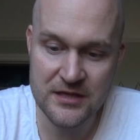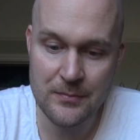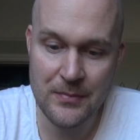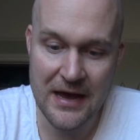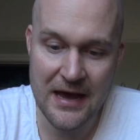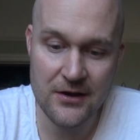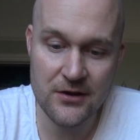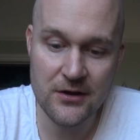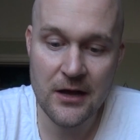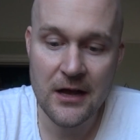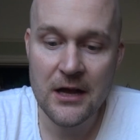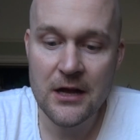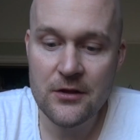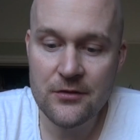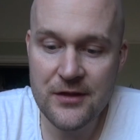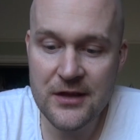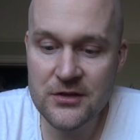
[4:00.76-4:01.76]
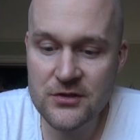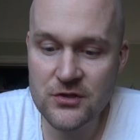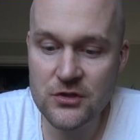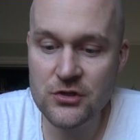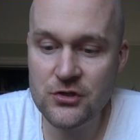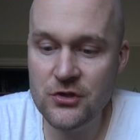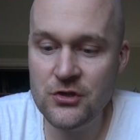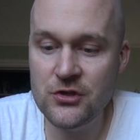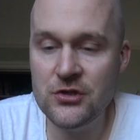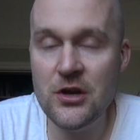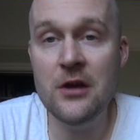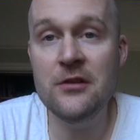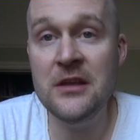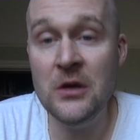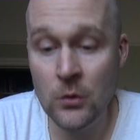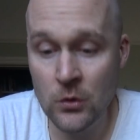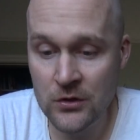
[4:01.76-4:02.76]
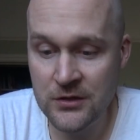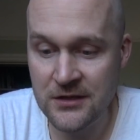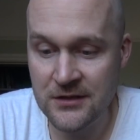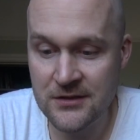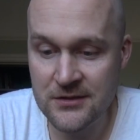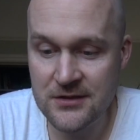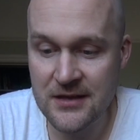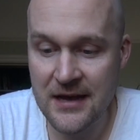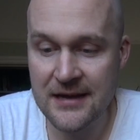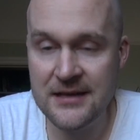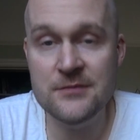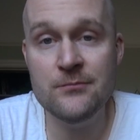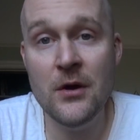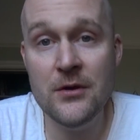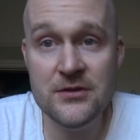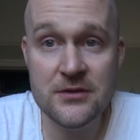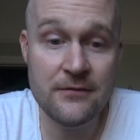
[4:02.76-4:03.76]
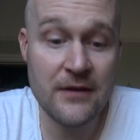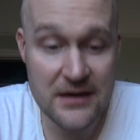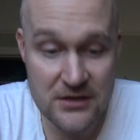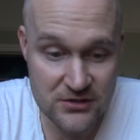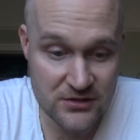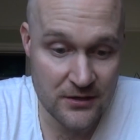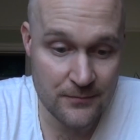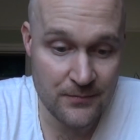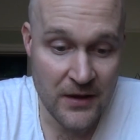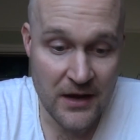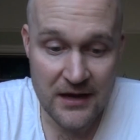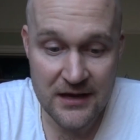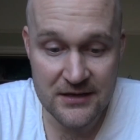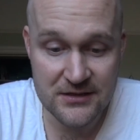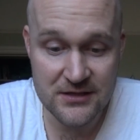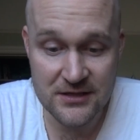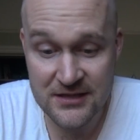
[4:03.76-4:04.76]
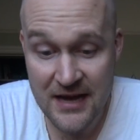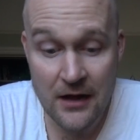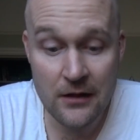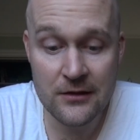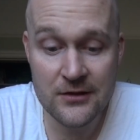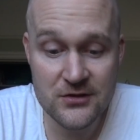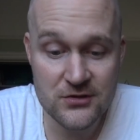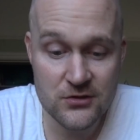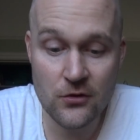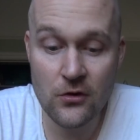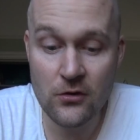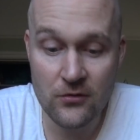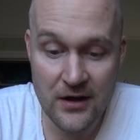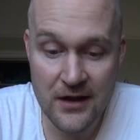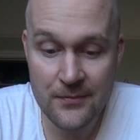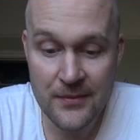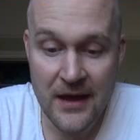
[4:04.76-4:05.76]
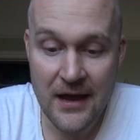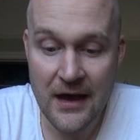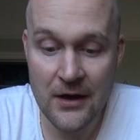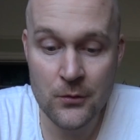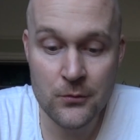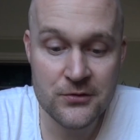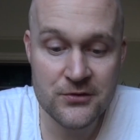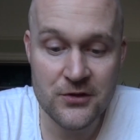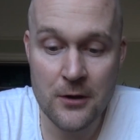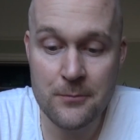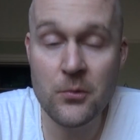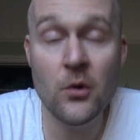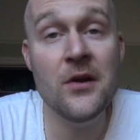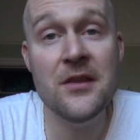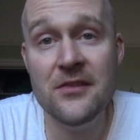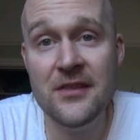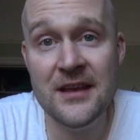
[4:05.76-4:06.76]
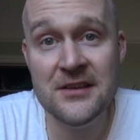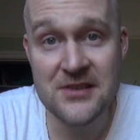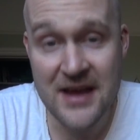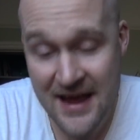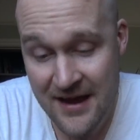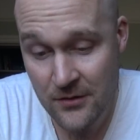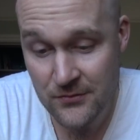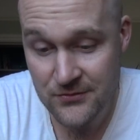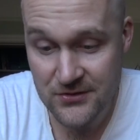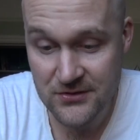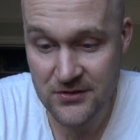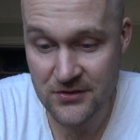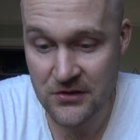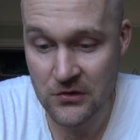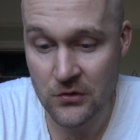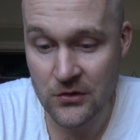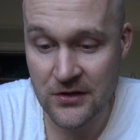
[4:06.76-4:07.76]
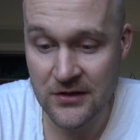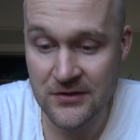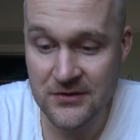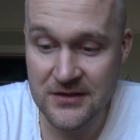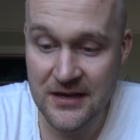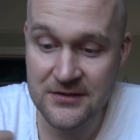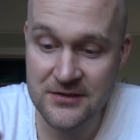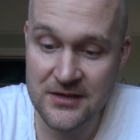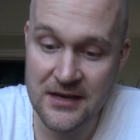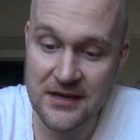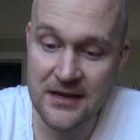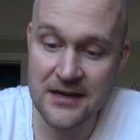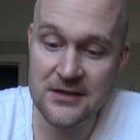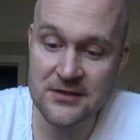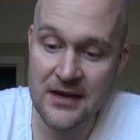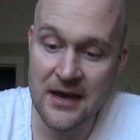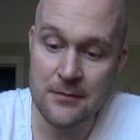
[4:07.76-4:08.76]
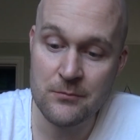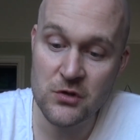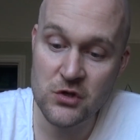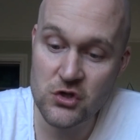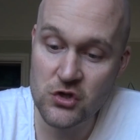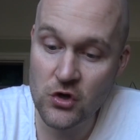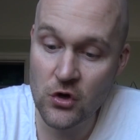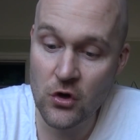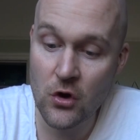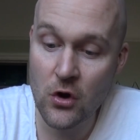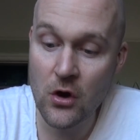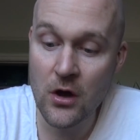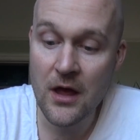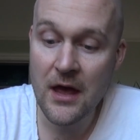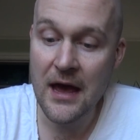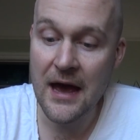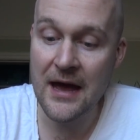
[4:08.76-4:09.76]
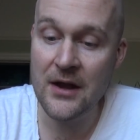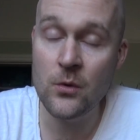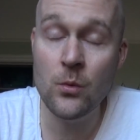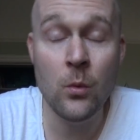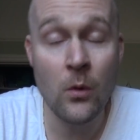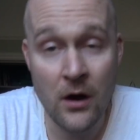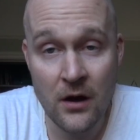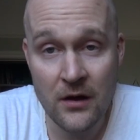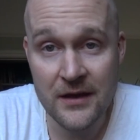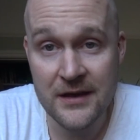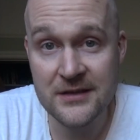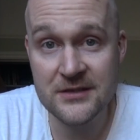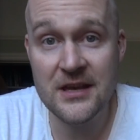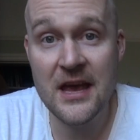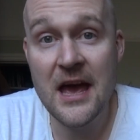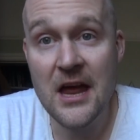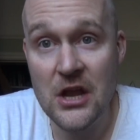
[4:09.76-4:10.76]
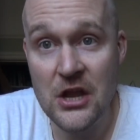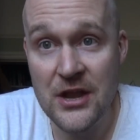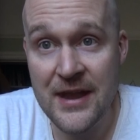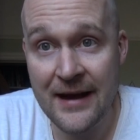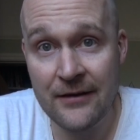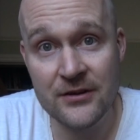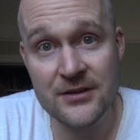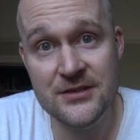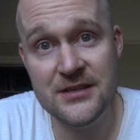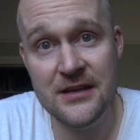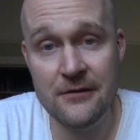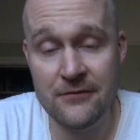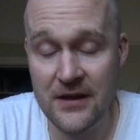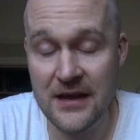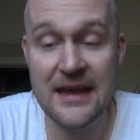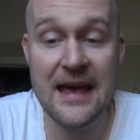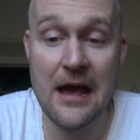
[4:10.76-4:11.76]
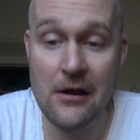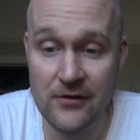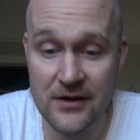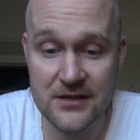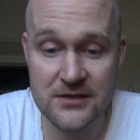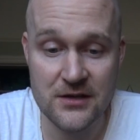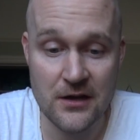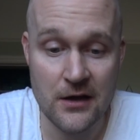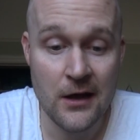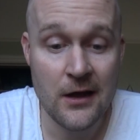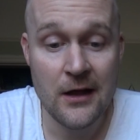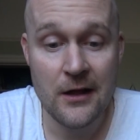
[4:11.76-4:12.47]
the bed. This should show the audience that his motivation is to tell the story and also point things out to the audience, as he is a mature and wise narrative character.